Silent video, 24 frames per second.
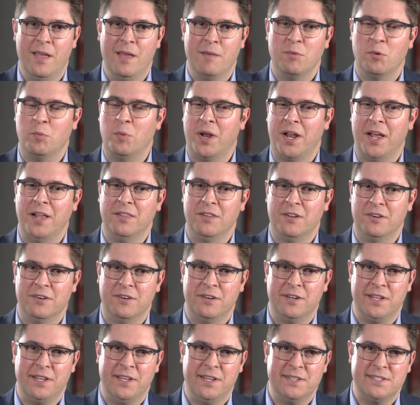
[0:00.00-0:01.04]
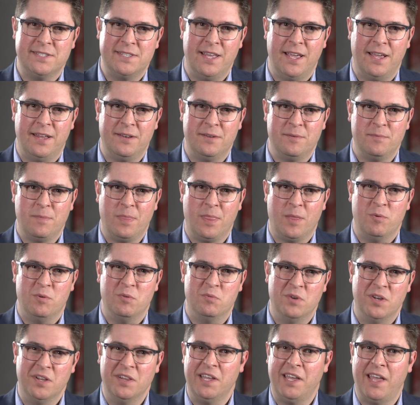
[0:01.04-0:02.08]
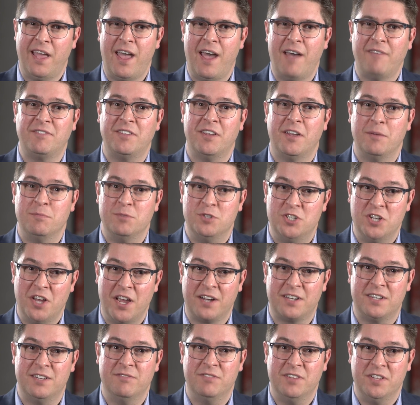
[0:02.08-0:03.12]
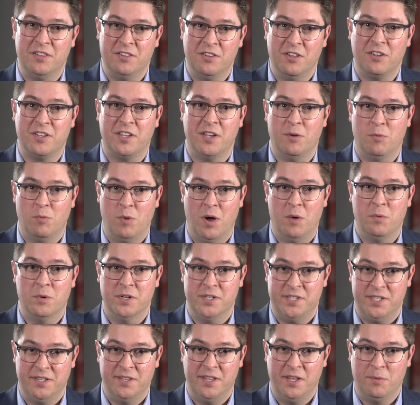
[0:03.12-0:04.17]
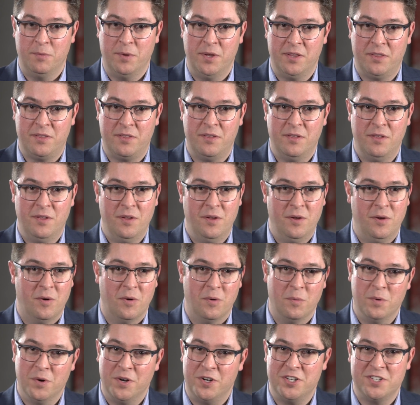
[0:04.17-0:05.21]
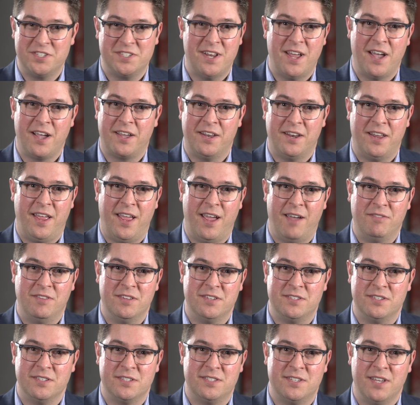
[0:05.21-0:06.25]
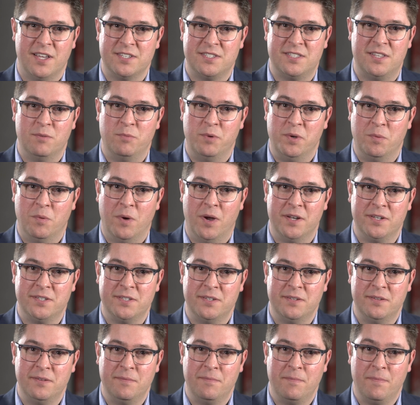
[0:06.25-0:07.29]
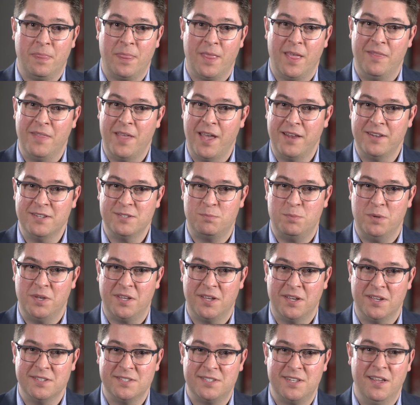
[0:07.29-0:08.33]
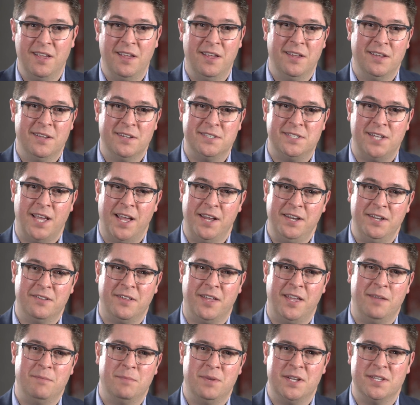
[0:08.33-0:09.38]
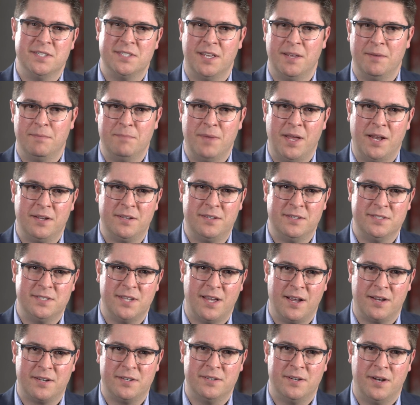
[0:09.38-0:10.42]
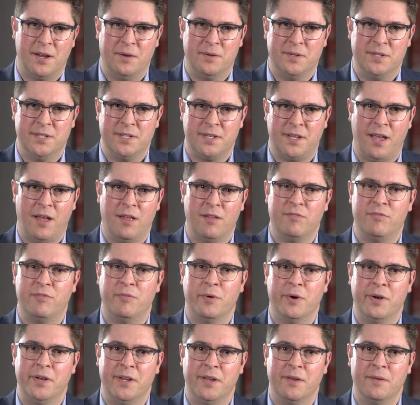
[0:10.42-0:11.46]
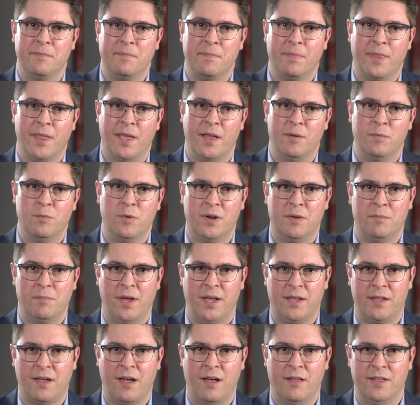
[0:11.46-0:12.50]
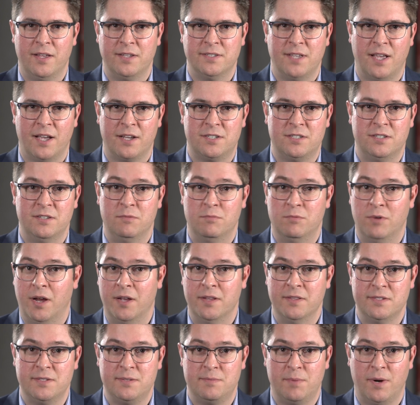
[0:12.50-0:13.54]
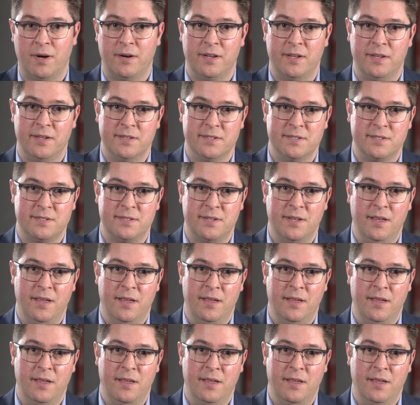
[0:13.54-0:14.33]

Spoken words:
But what I learned is that we really have to objectively look at what we're dealing with, or we're just not going to have the success that we want. And that is because Daniel Amen is a medical doctor out in California, and one of my colleagues actually runs part of his